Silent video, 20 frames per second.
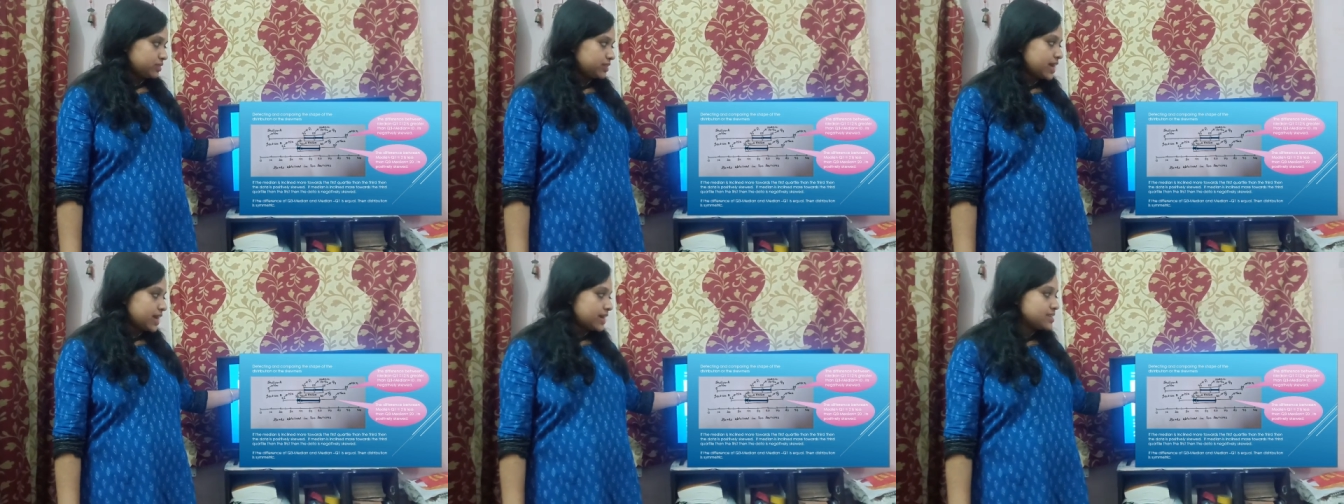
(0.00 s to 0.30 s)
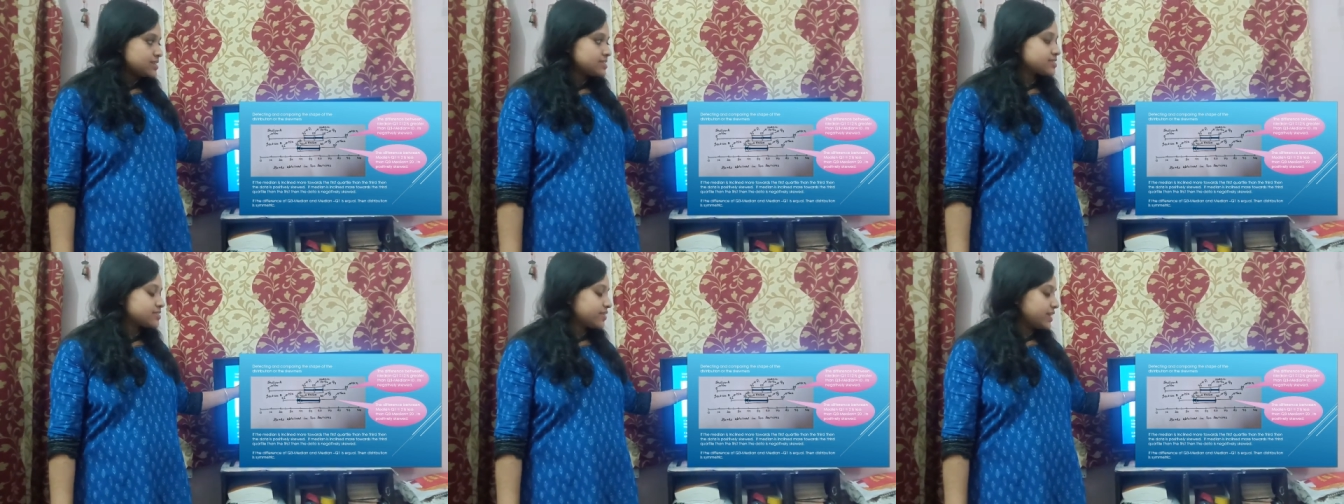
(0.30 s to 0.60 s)

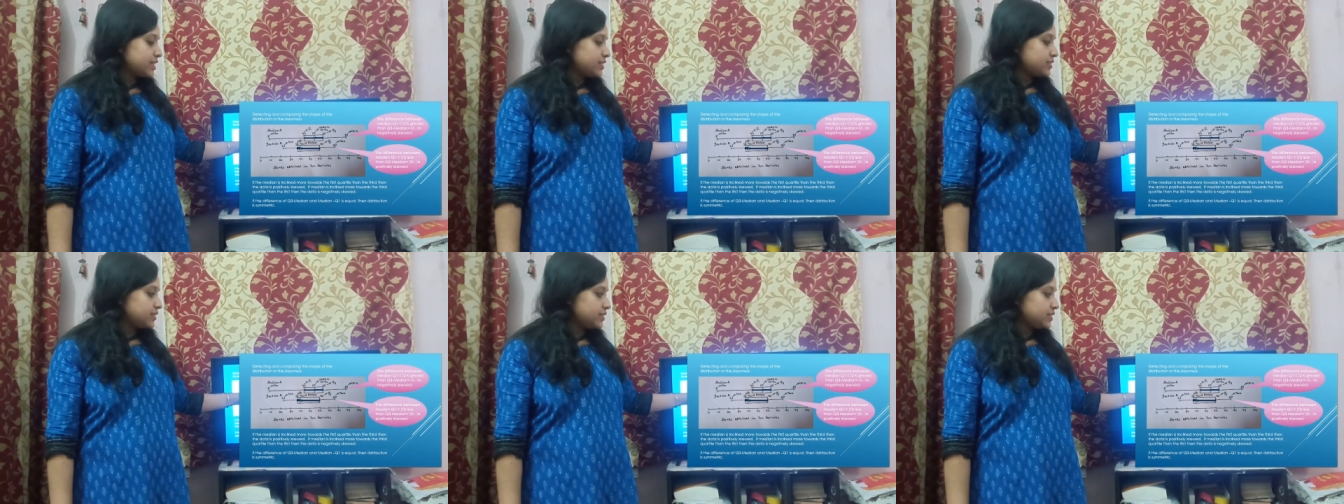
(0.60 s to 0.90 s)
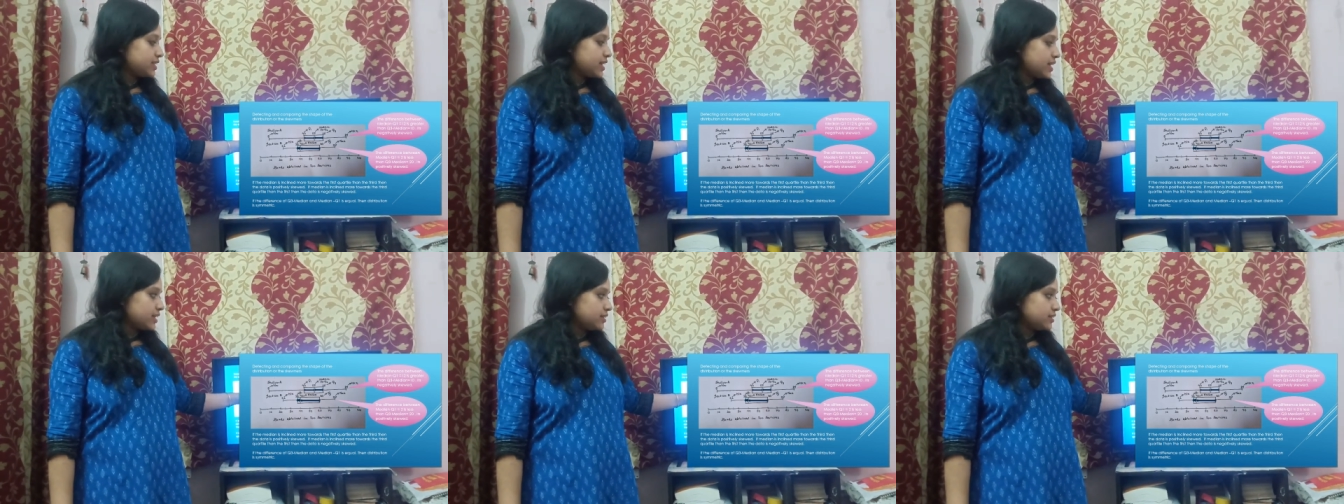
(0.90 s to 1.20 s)
That is greater
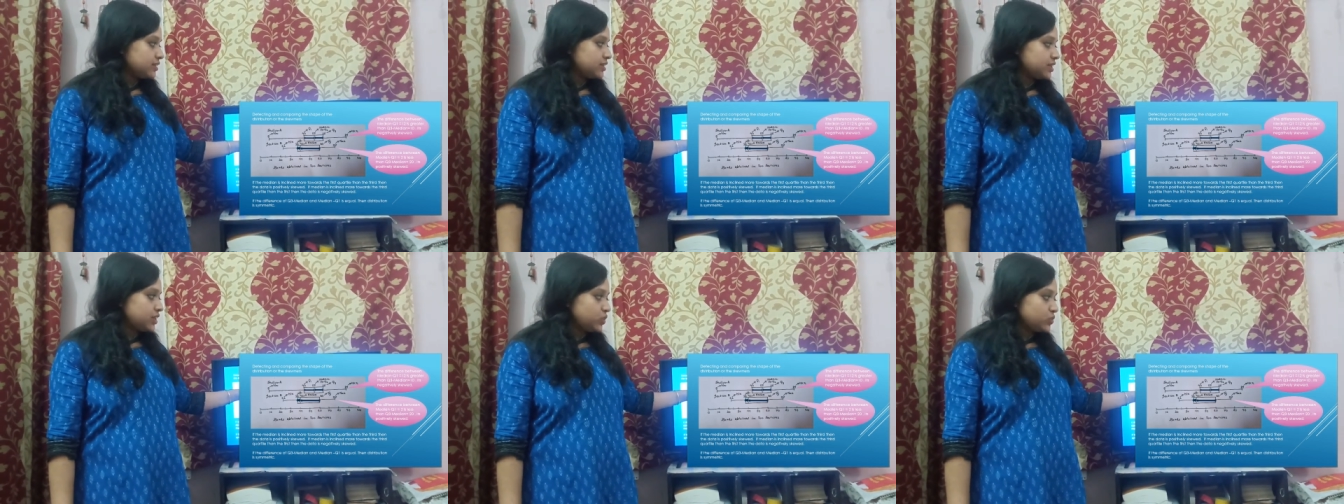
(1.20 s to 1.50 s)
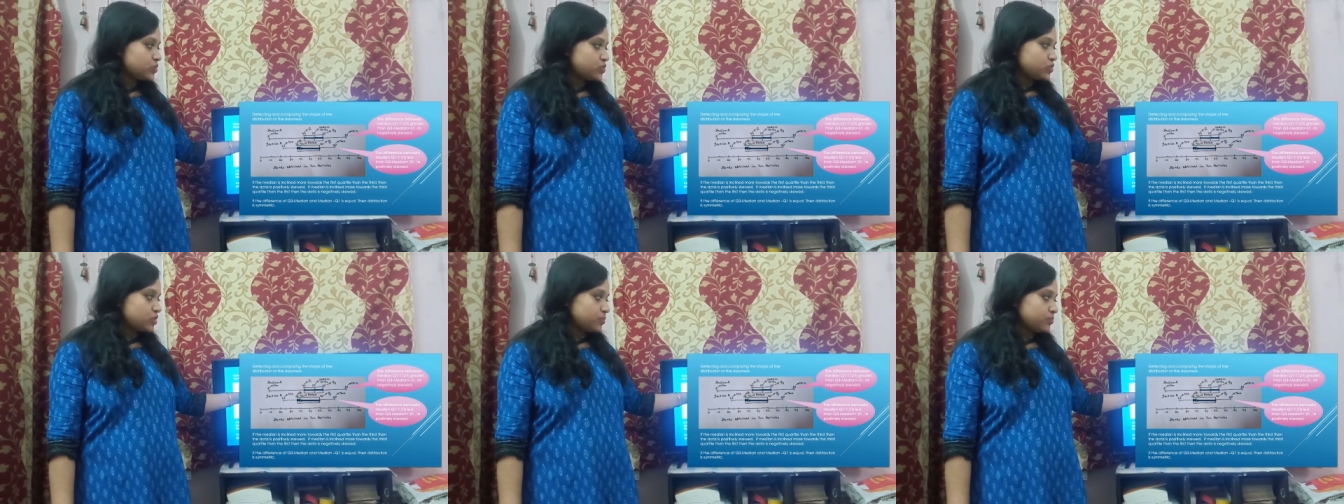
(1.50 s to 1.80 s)
than
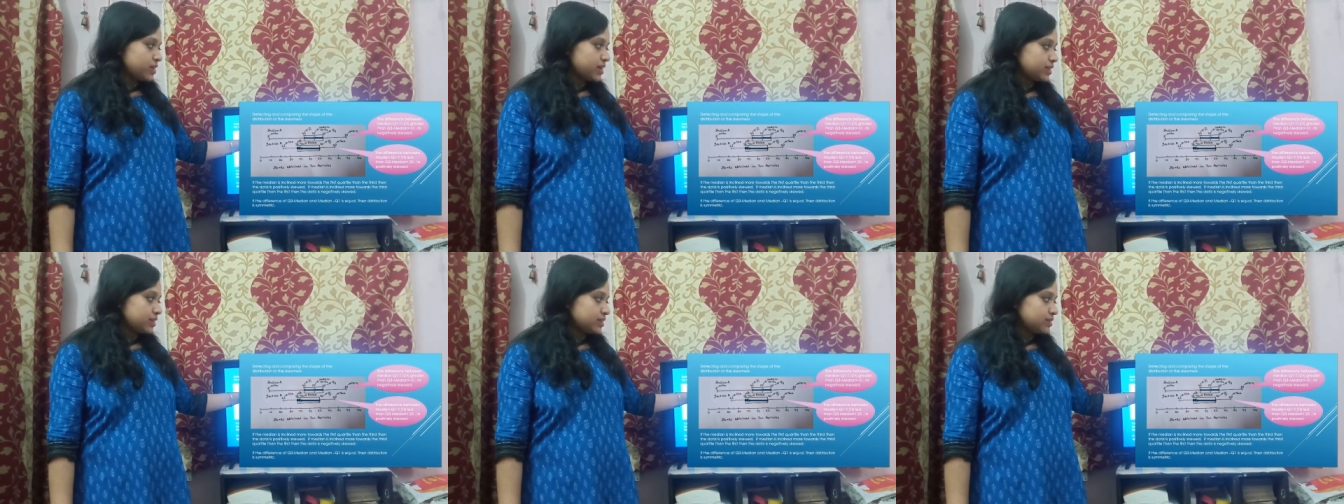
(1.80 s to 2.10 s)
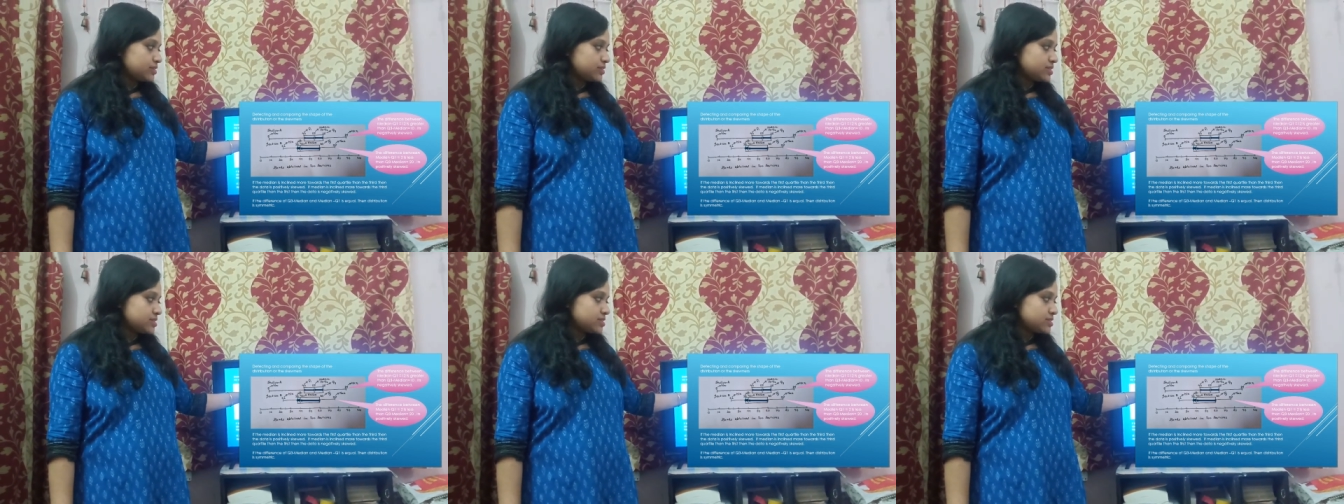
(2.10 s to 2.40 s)
Q3
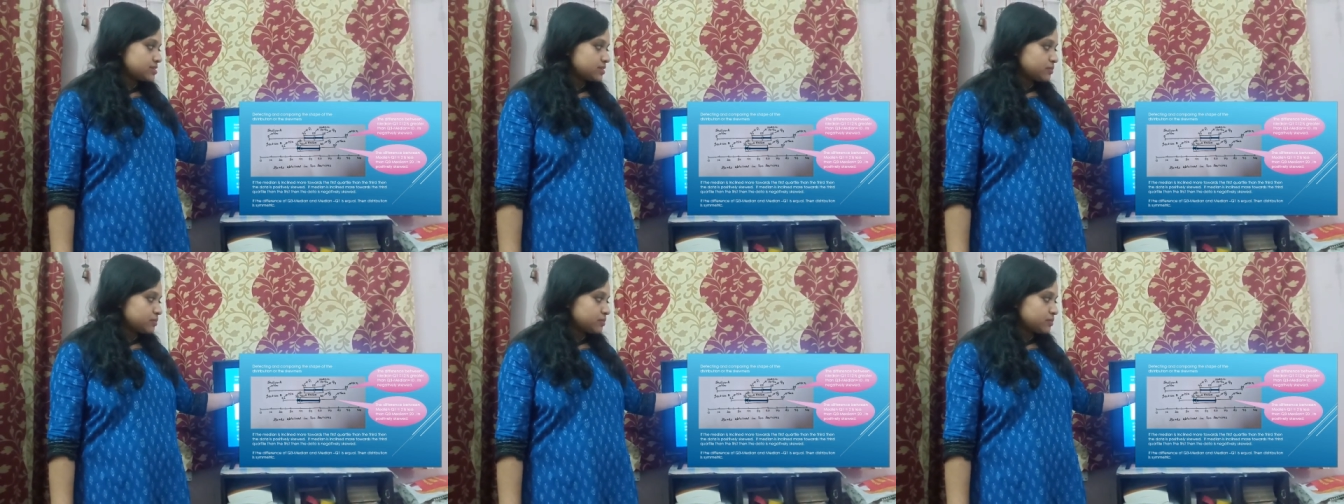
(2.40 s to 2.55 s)
minus